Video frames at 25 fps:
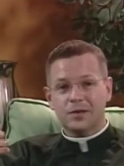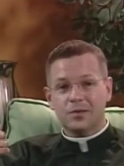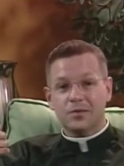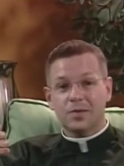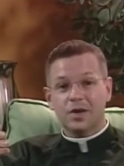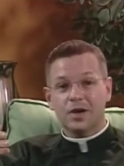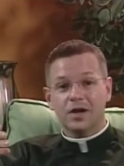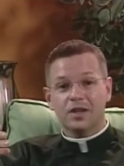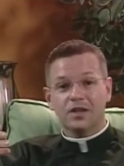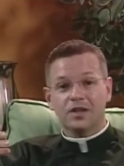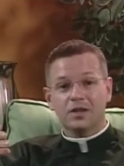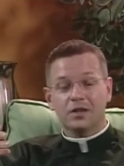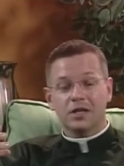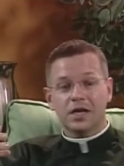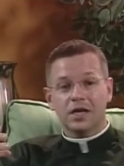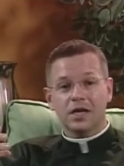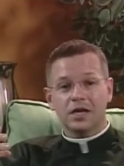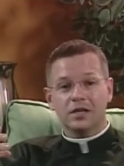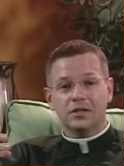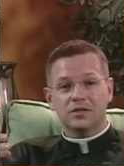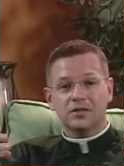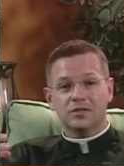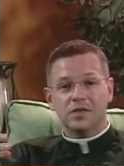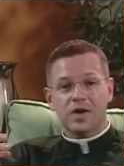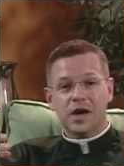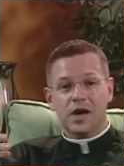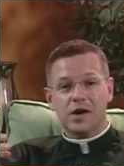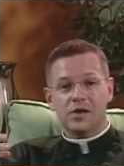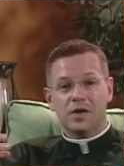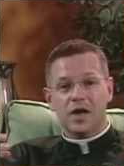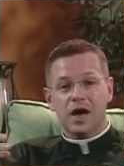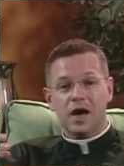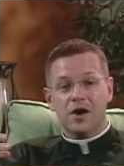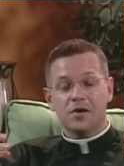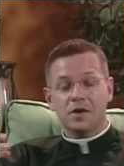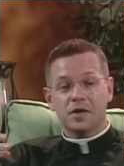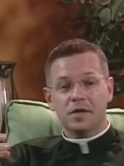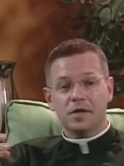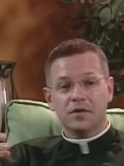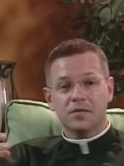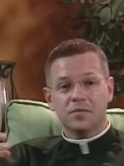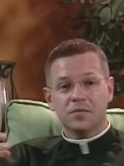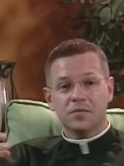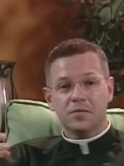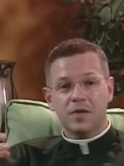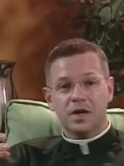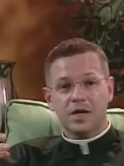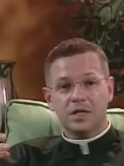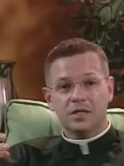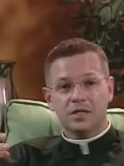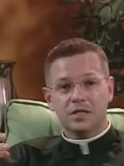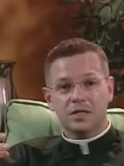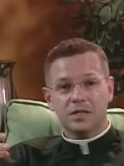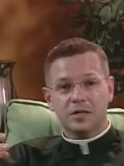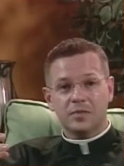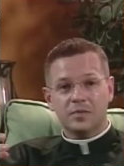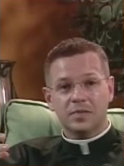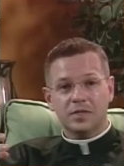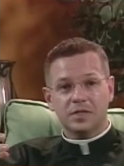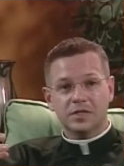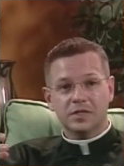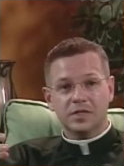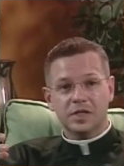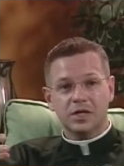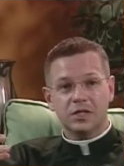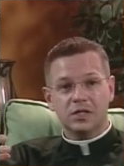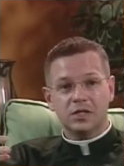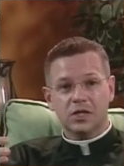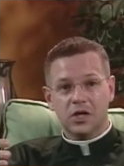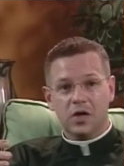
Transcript: one of the ladies found out and confronted him and said,